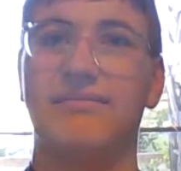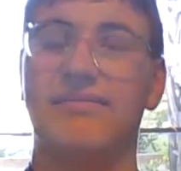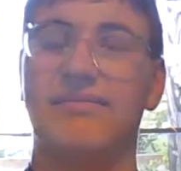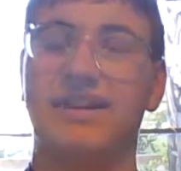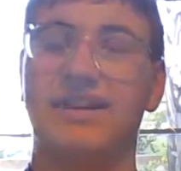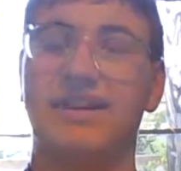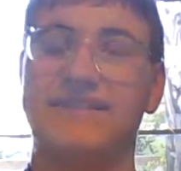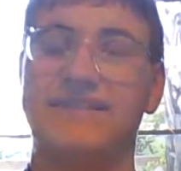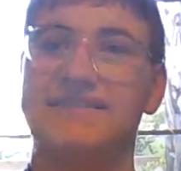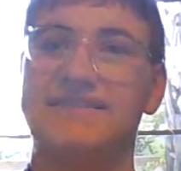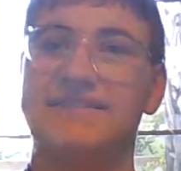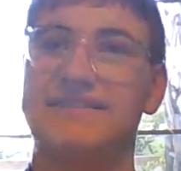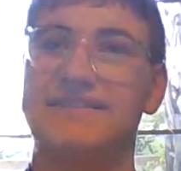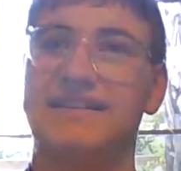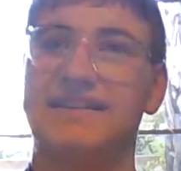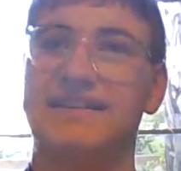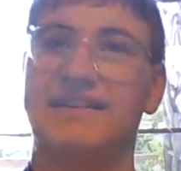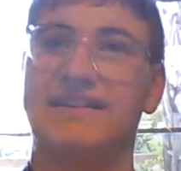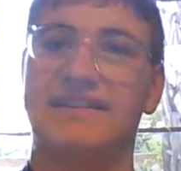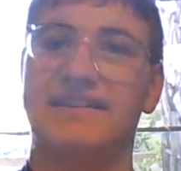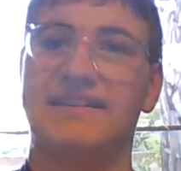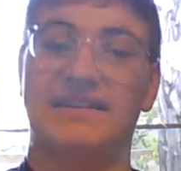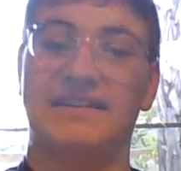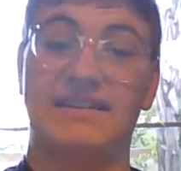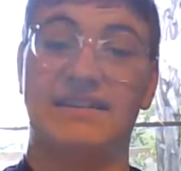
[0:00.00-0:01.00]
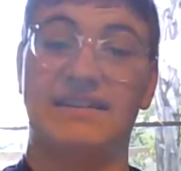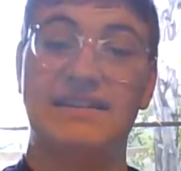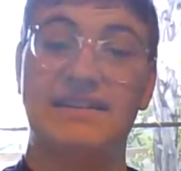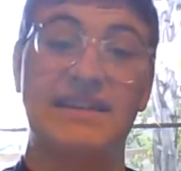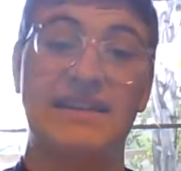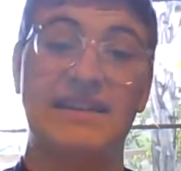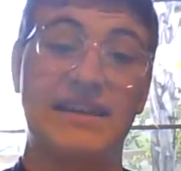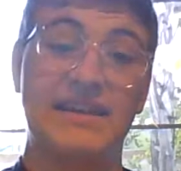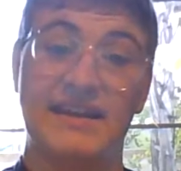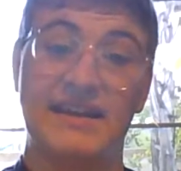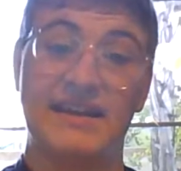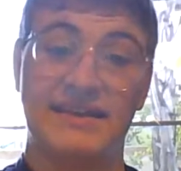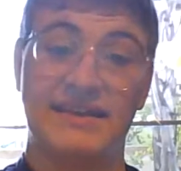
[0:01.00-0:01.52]
But in
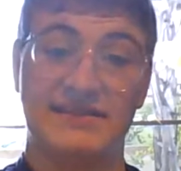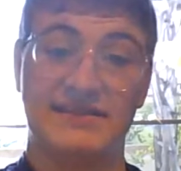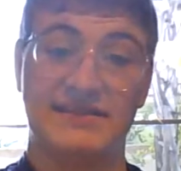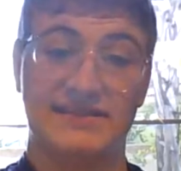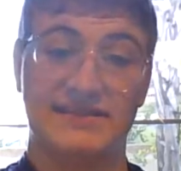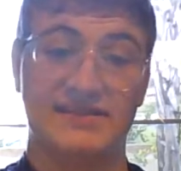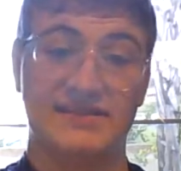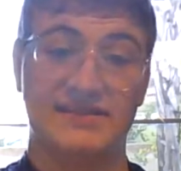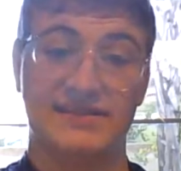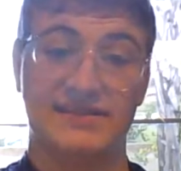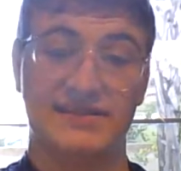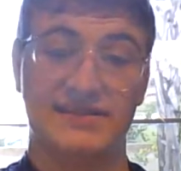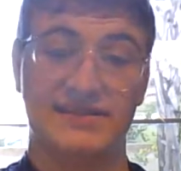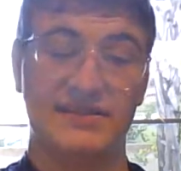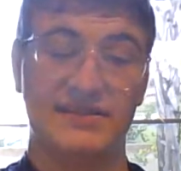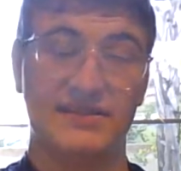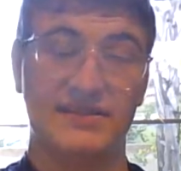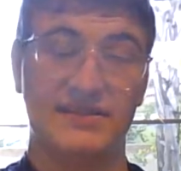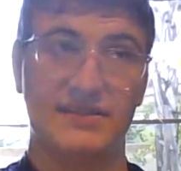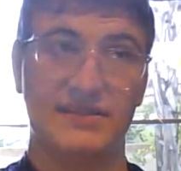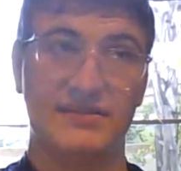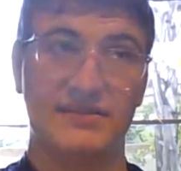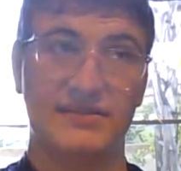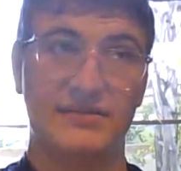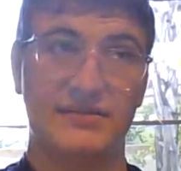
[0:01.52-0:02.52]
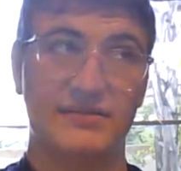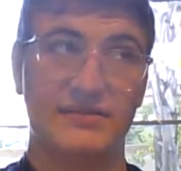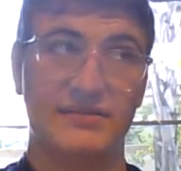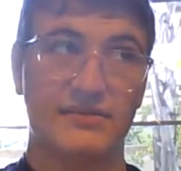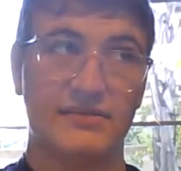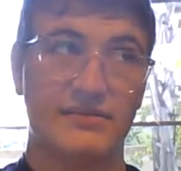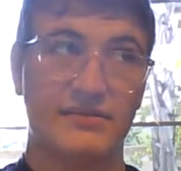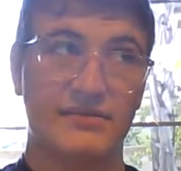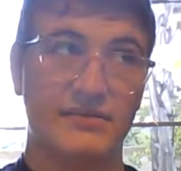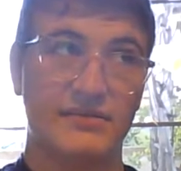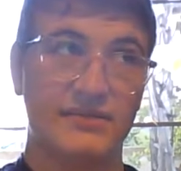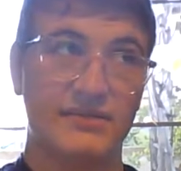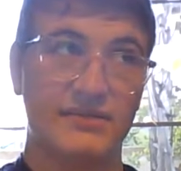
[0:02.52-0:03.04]
the end,
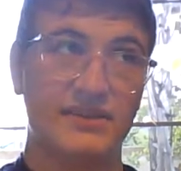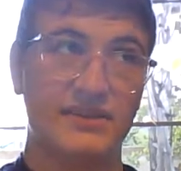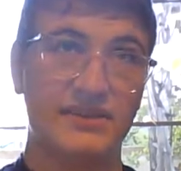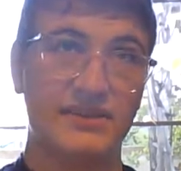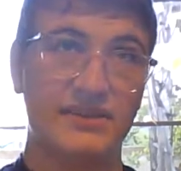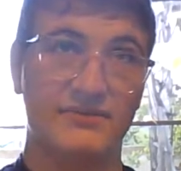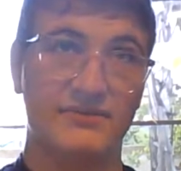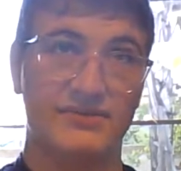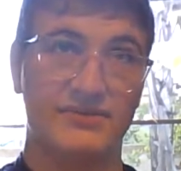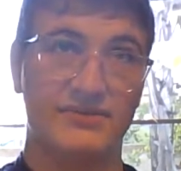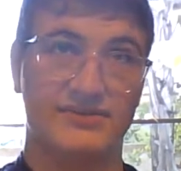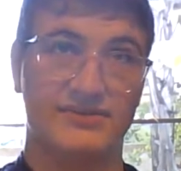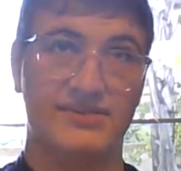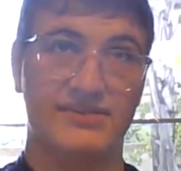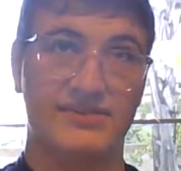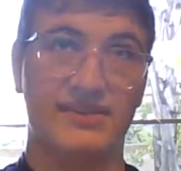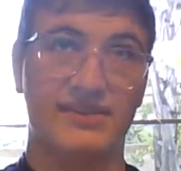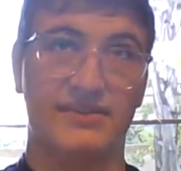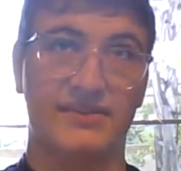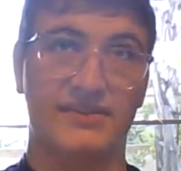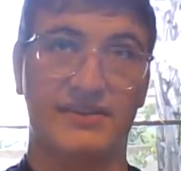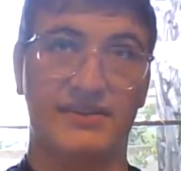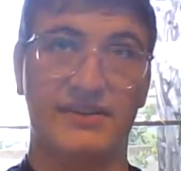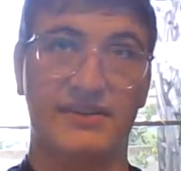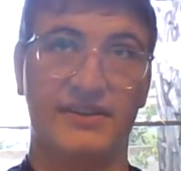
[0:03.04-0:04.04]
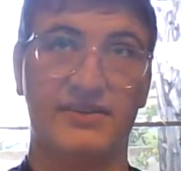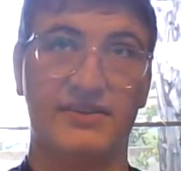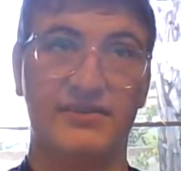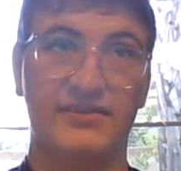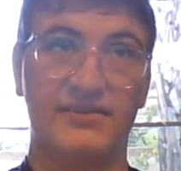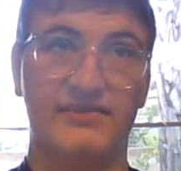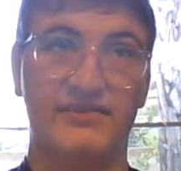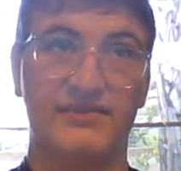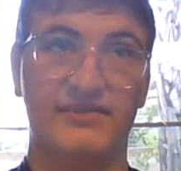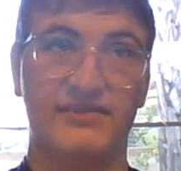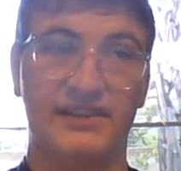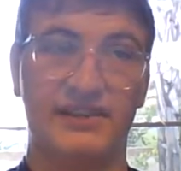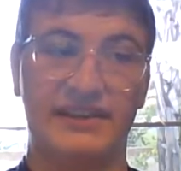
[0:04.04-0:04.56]
he was still a
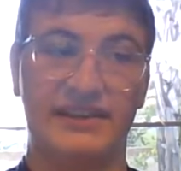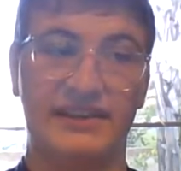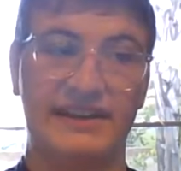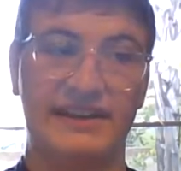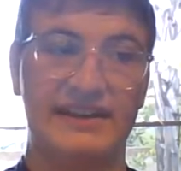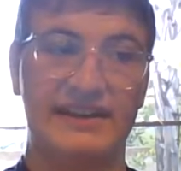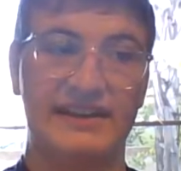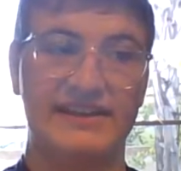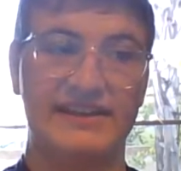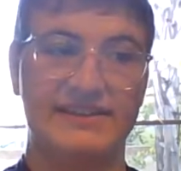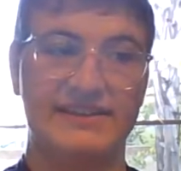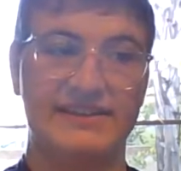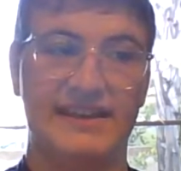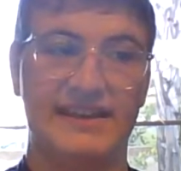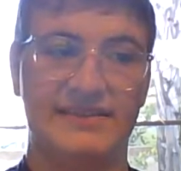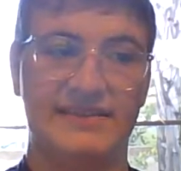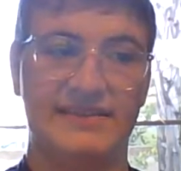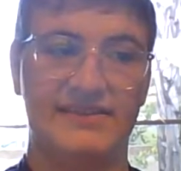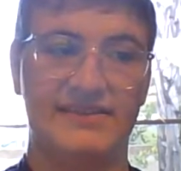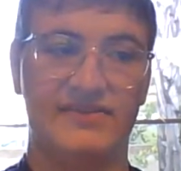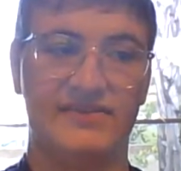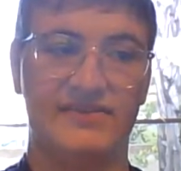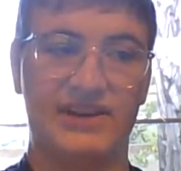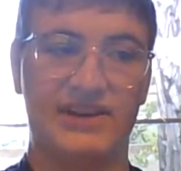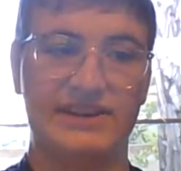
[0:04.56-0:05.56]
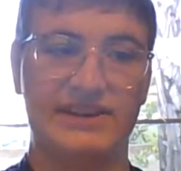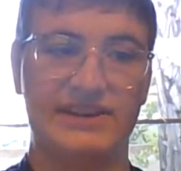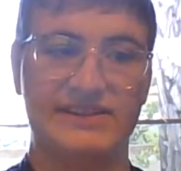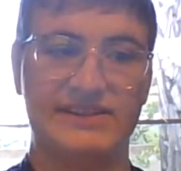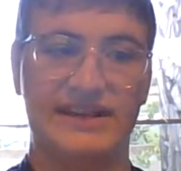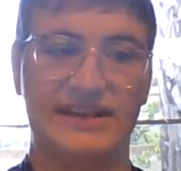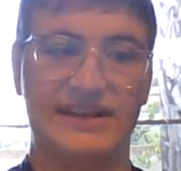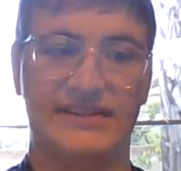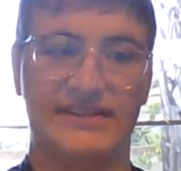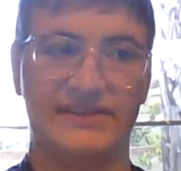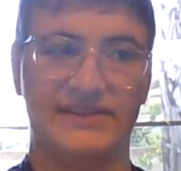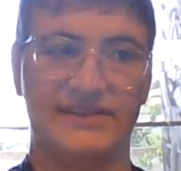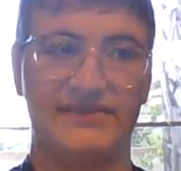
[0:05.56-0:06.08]
good villain, and his death is very
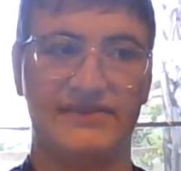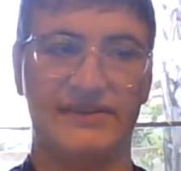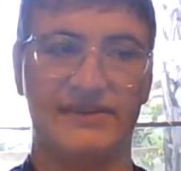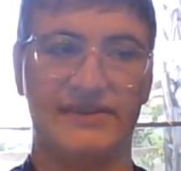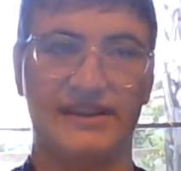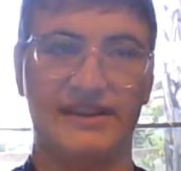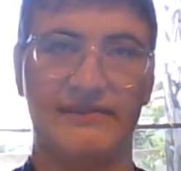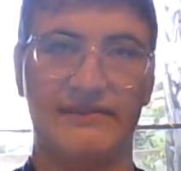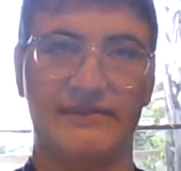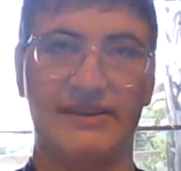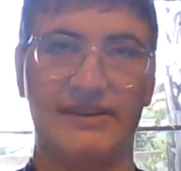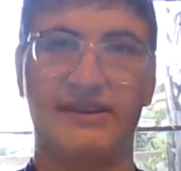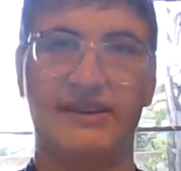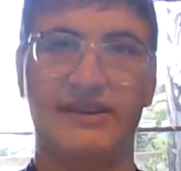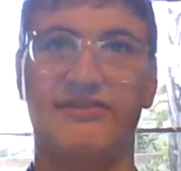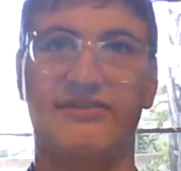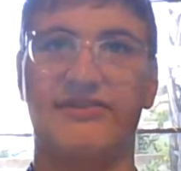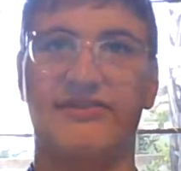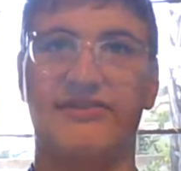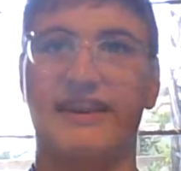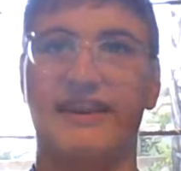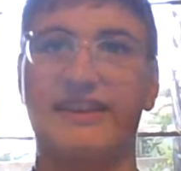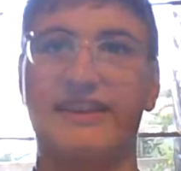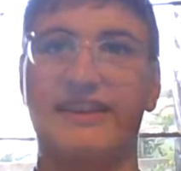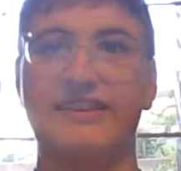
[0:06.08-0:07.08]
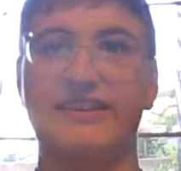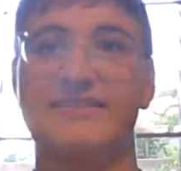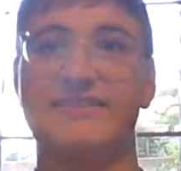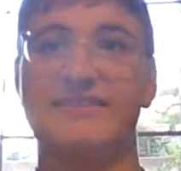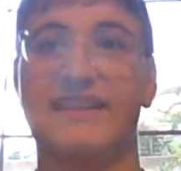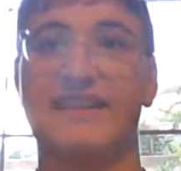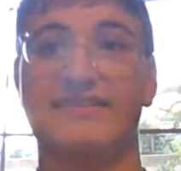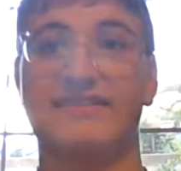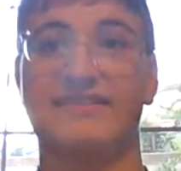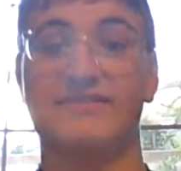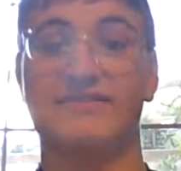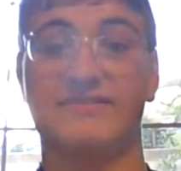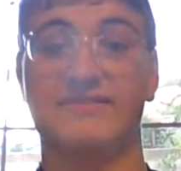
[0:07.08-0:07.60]
satisfying when he finally just
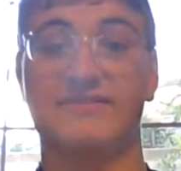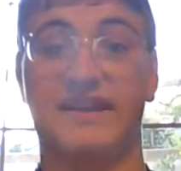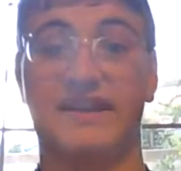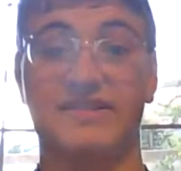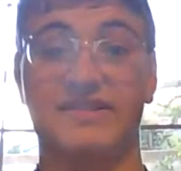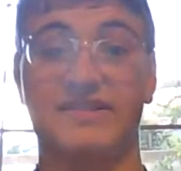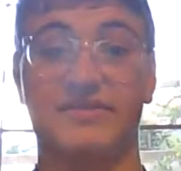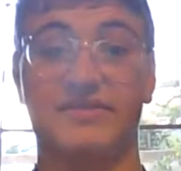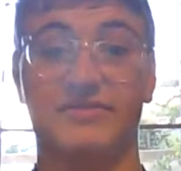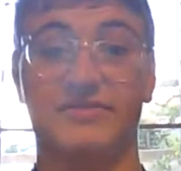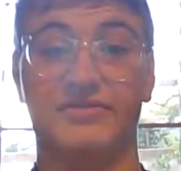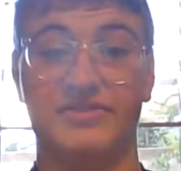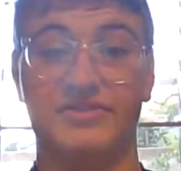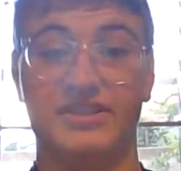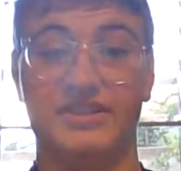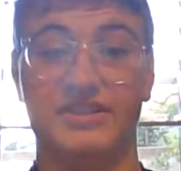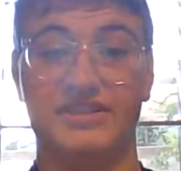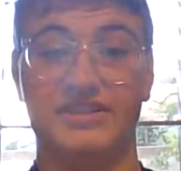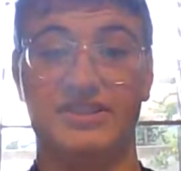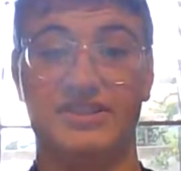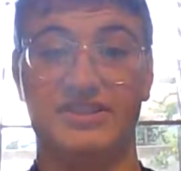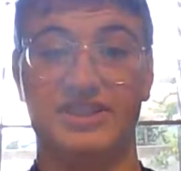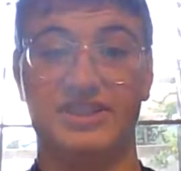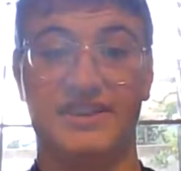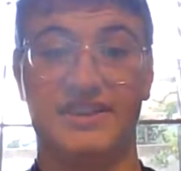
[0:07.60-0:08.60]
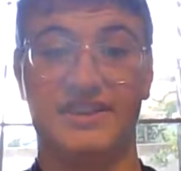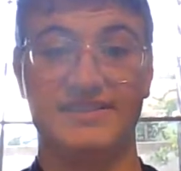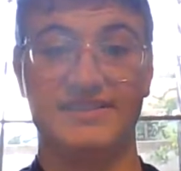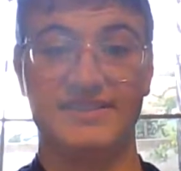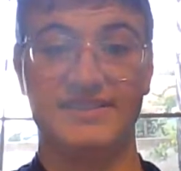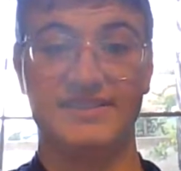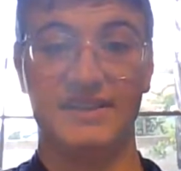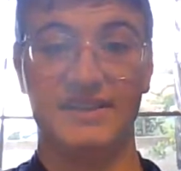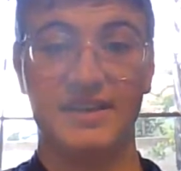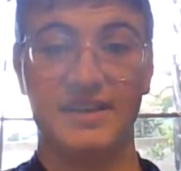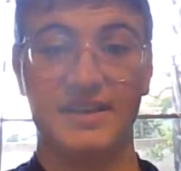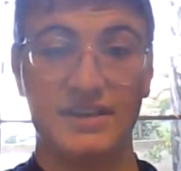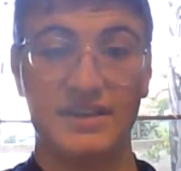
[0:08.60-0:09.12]
gets those icicles in his
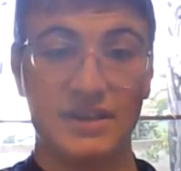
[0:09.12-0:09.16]
chest.